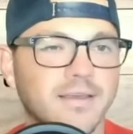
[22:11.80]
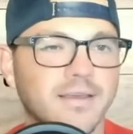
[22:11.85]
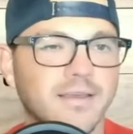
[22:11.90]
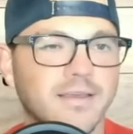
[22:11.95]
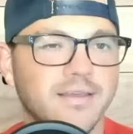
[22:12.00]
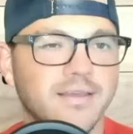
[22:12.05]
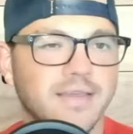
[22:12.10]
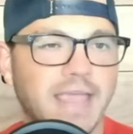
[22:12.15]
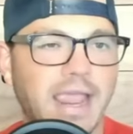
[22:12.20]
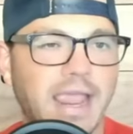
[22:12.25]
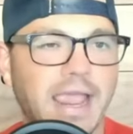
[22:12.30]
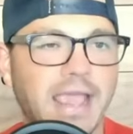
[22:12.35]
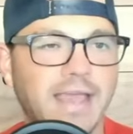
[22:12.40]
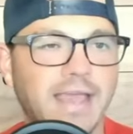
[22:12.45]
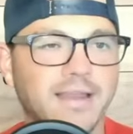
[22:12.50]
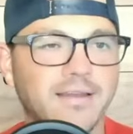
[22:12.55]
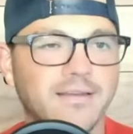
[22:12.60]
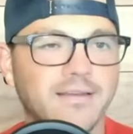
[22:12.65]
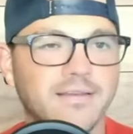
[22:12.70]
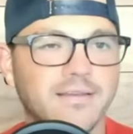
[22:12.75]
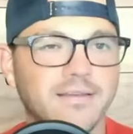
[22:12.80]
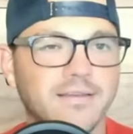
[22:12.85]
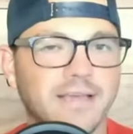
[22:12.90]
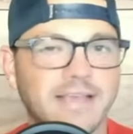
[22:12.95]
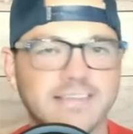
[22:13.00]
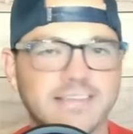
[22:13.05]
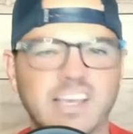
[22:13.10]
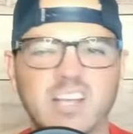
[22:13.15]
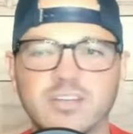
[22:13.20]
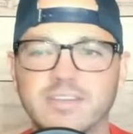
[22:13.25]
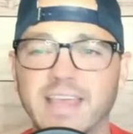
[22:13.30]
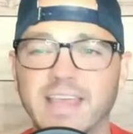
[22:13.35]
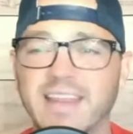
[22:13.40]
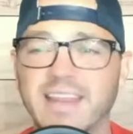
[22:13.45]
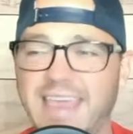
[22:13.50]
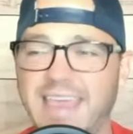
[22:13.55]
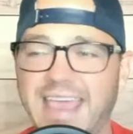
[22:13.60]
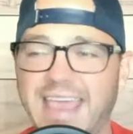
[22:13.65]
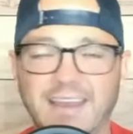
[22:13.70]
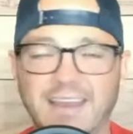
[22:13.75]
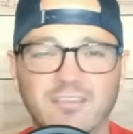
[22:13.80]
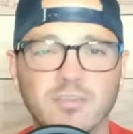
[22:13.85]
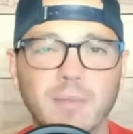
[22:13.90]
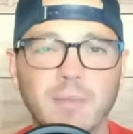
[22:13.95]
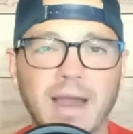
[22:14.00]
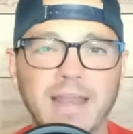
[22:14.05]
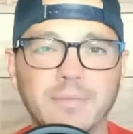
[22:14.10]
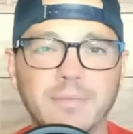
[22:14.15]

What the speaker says: And as I understand it, they had everybody